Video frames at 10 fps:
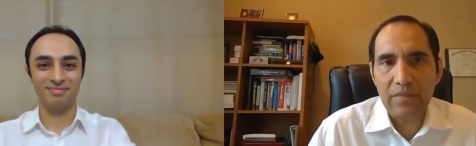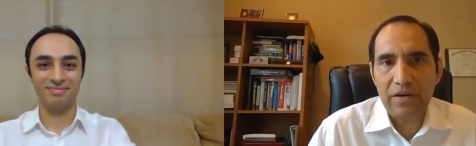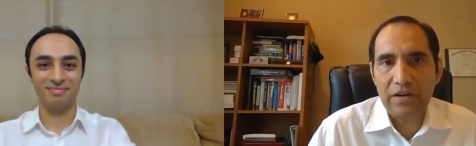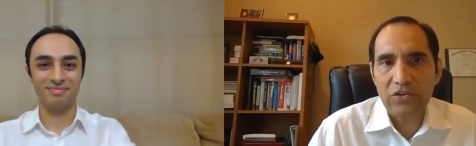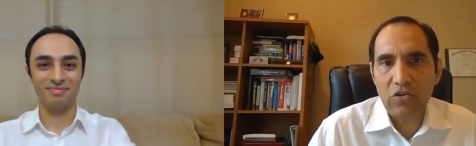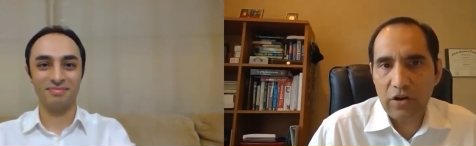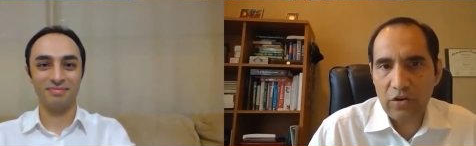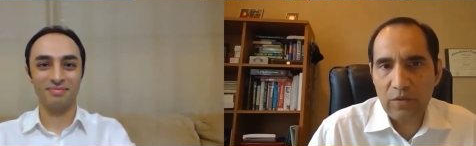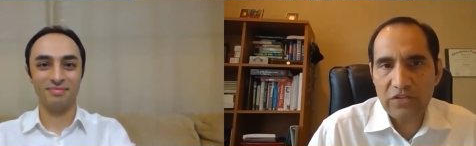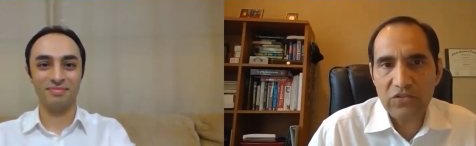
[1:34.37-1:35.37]
Speaker 1: uh, talk to
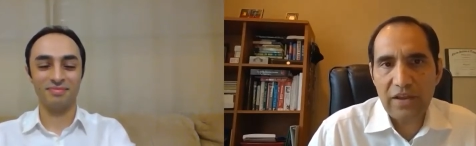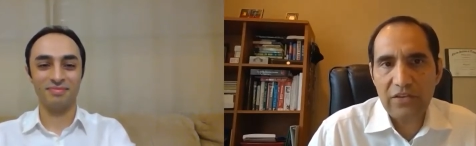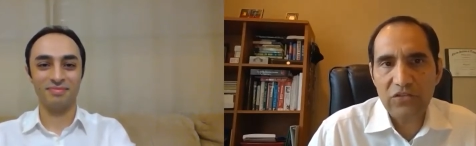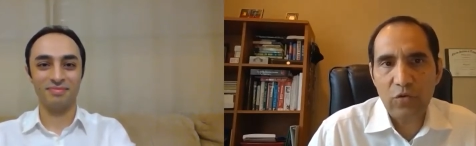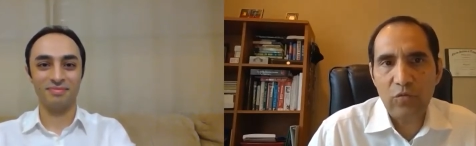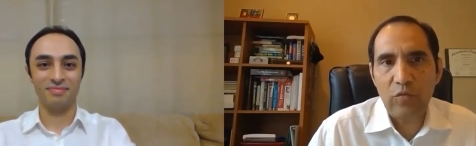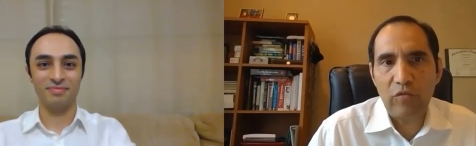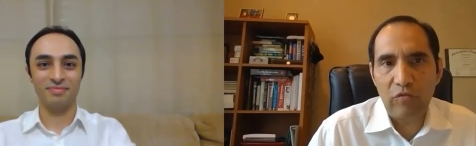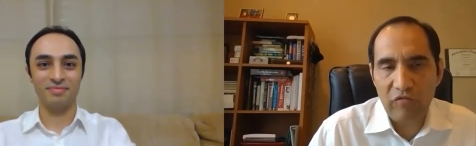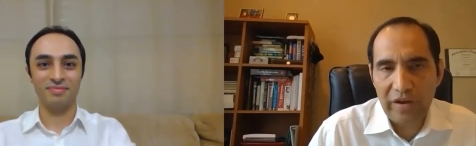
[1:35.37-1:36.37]
us today. So
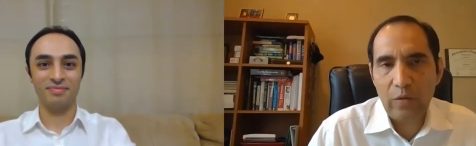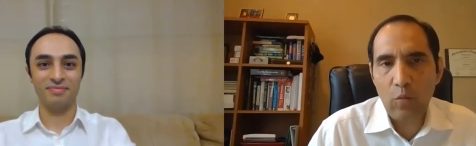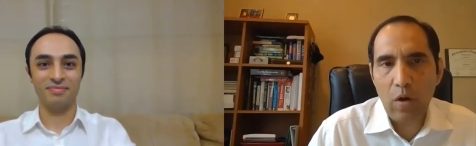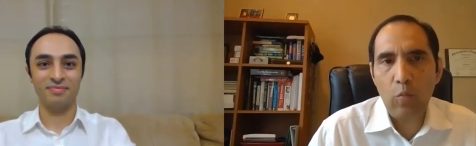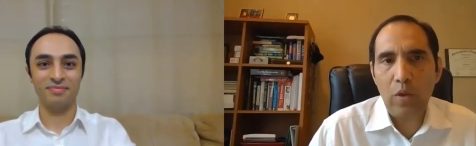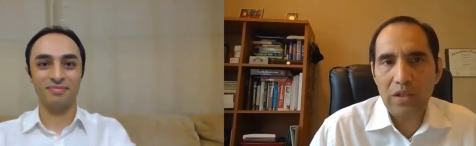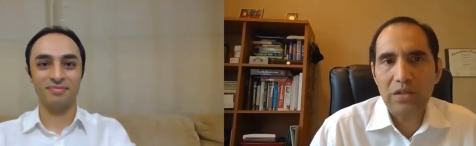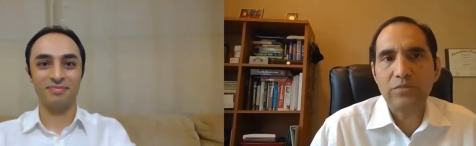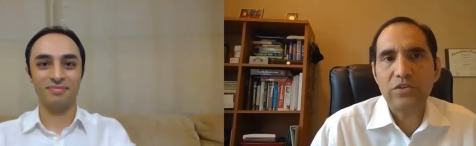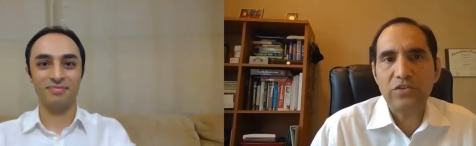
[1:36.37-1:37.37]
very warm
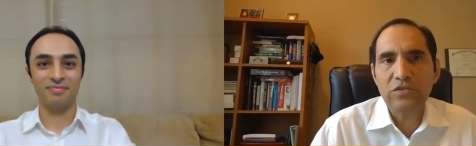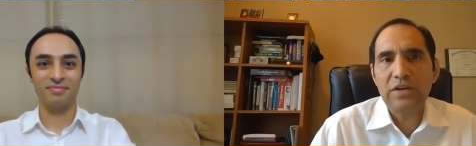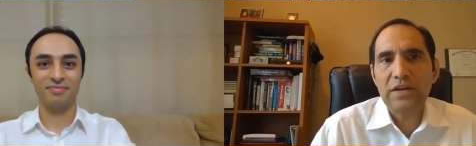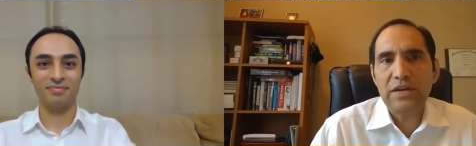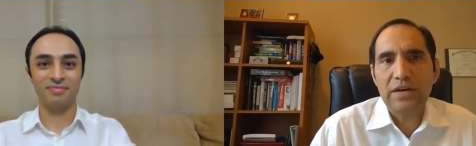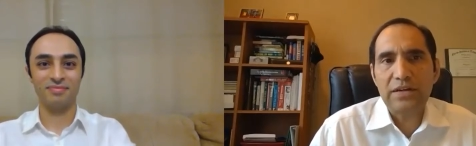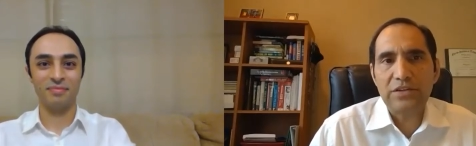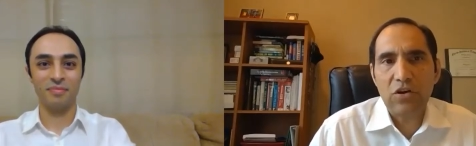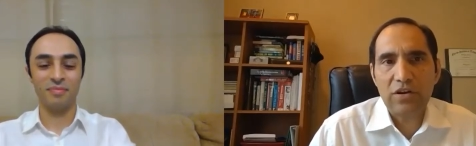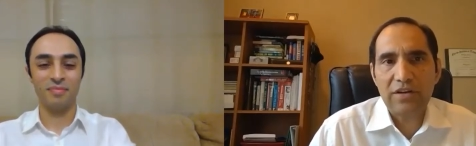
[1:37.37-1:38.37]
welcome to you, uh,
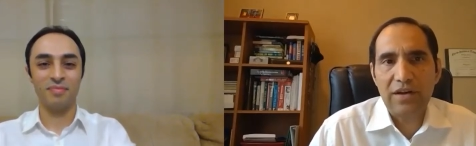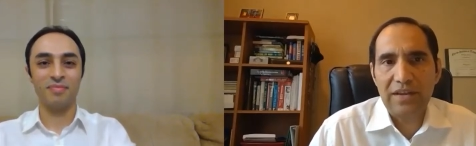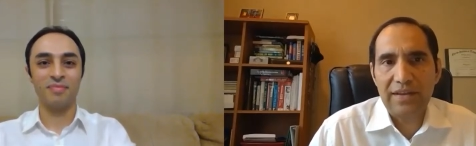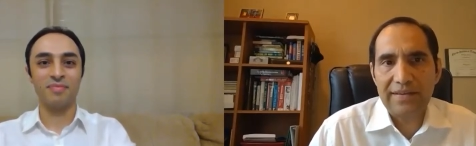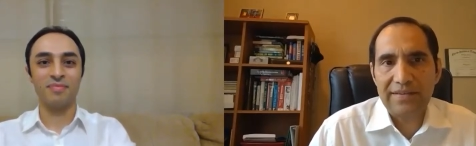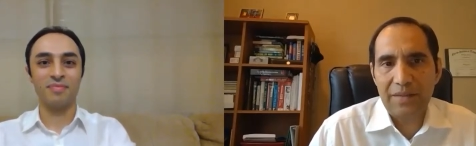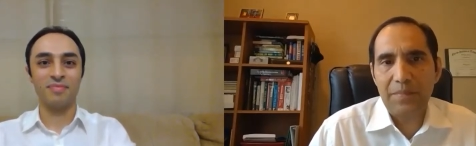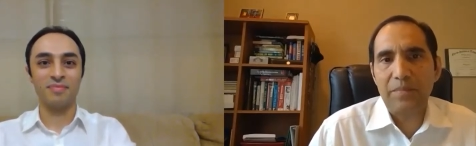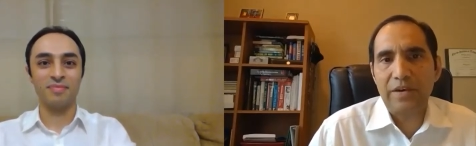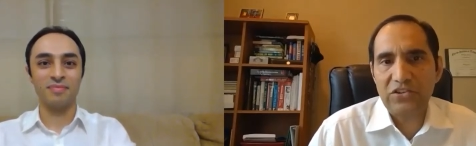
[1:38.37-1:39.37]
Dr. Ali
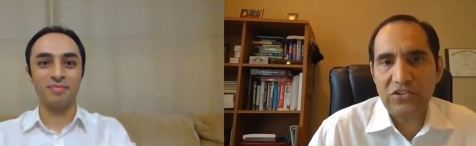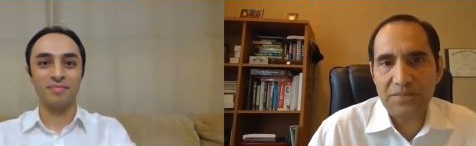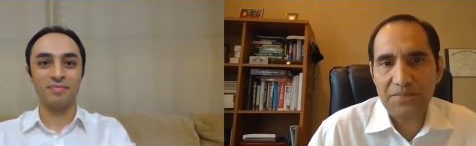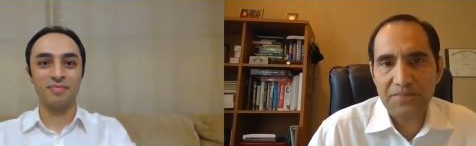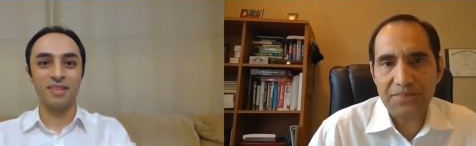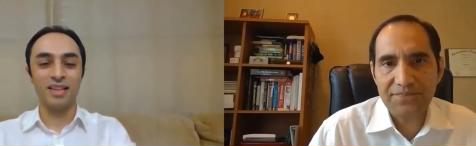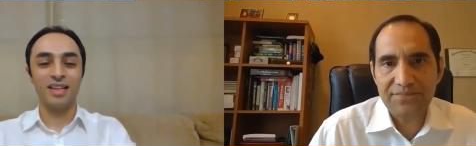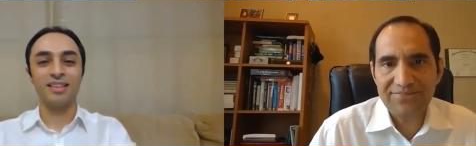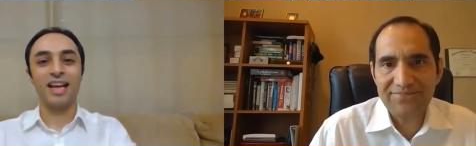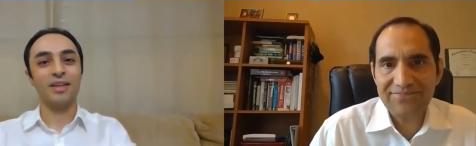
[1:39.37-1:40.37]
Eslamimanesh.
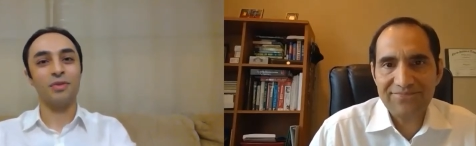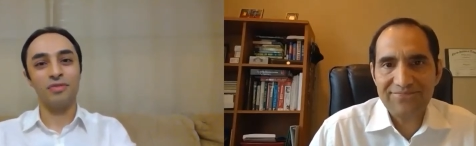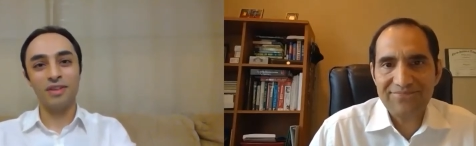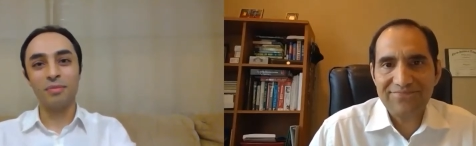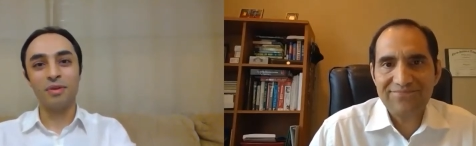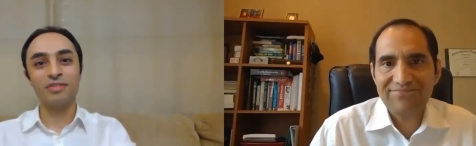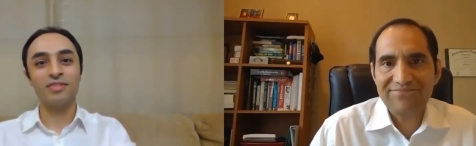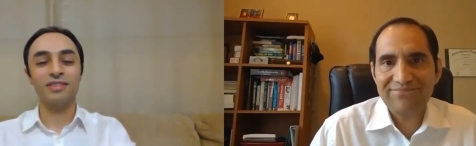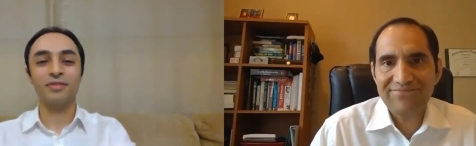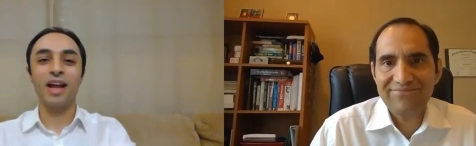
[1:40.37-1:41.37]
Speaker 2: Thank you very much,
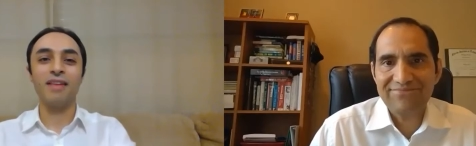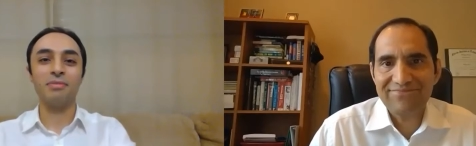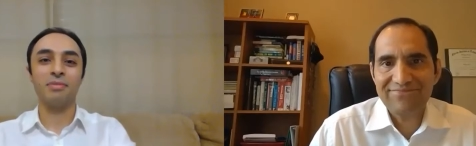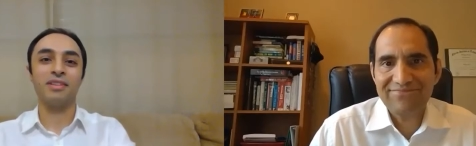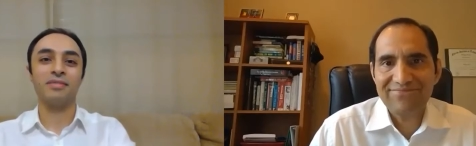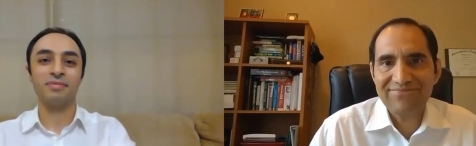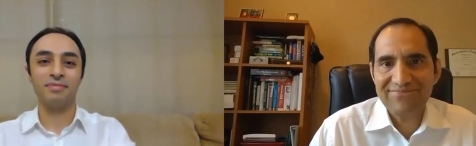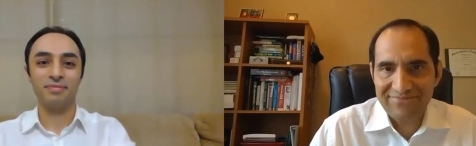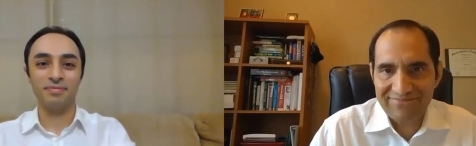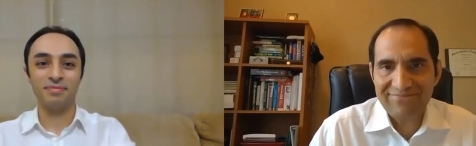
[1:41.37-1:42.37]
Vinis, for having me.
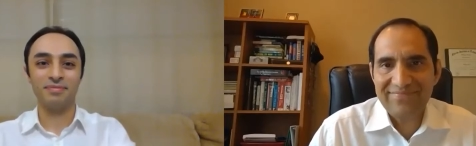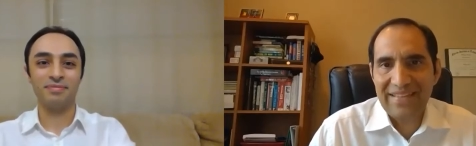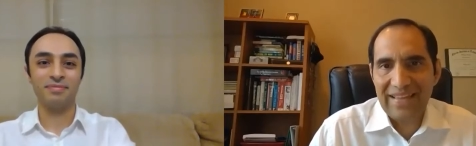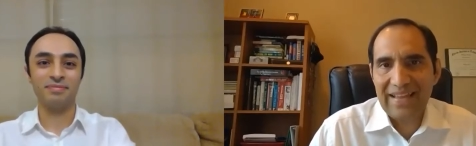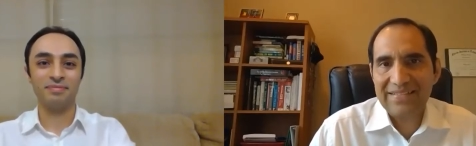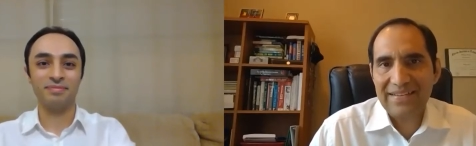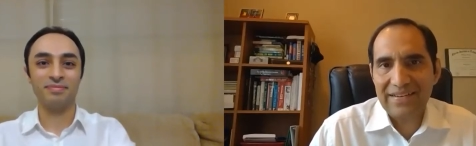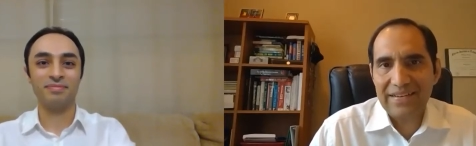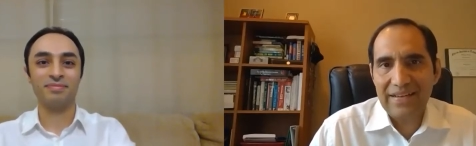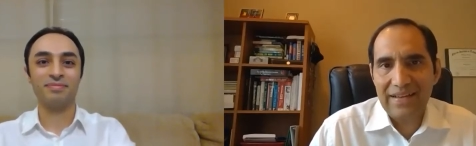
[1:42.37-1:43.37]
Speaker 1: Excellent.
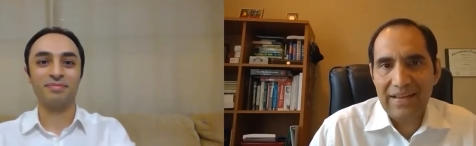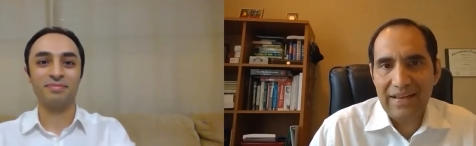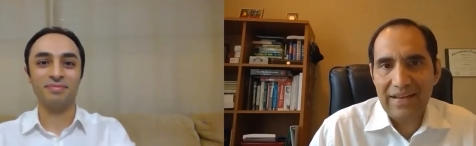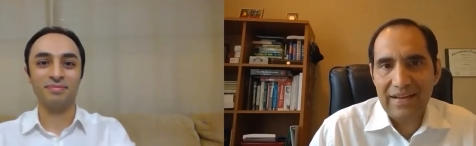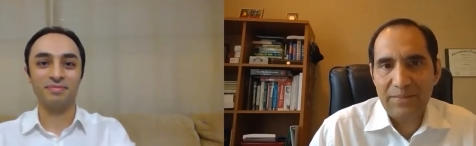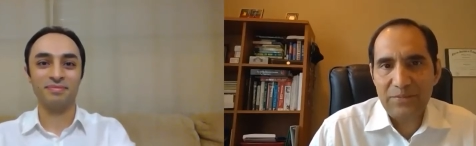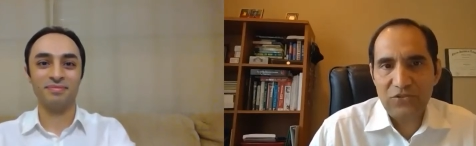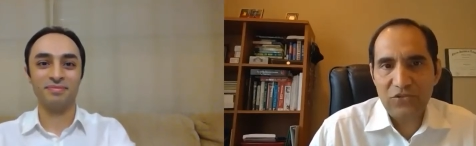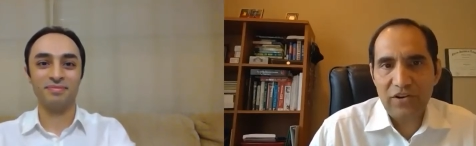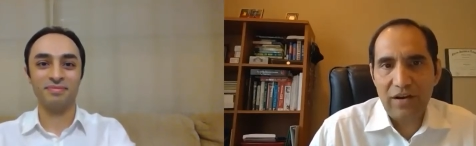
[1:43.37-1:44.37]
Uh, I'm
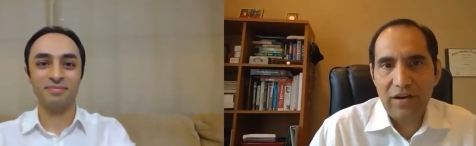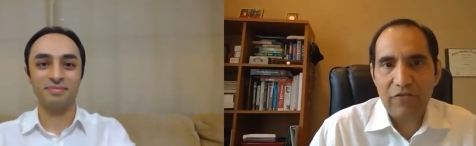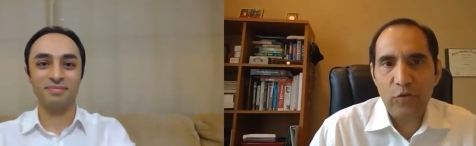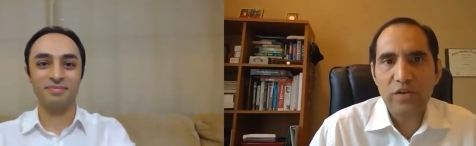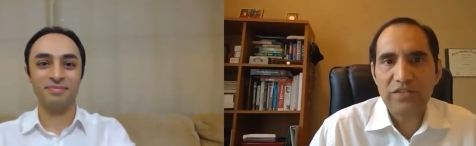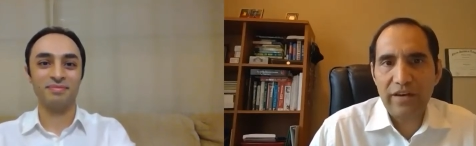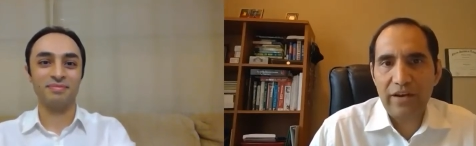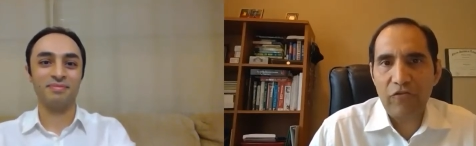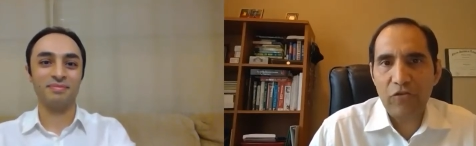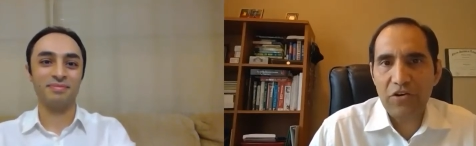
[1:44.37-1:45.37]
sure our viewers are
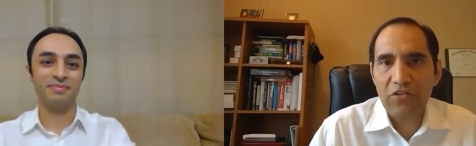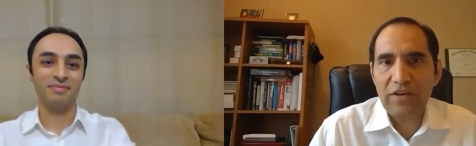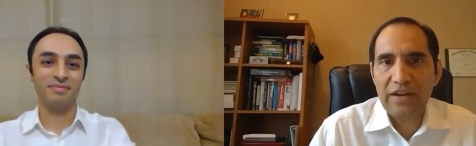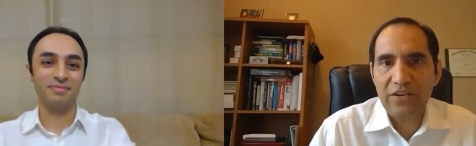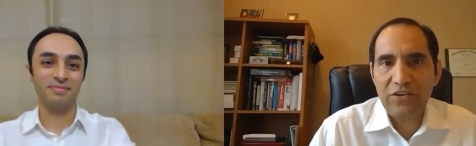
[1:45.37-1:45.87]
in for a treat to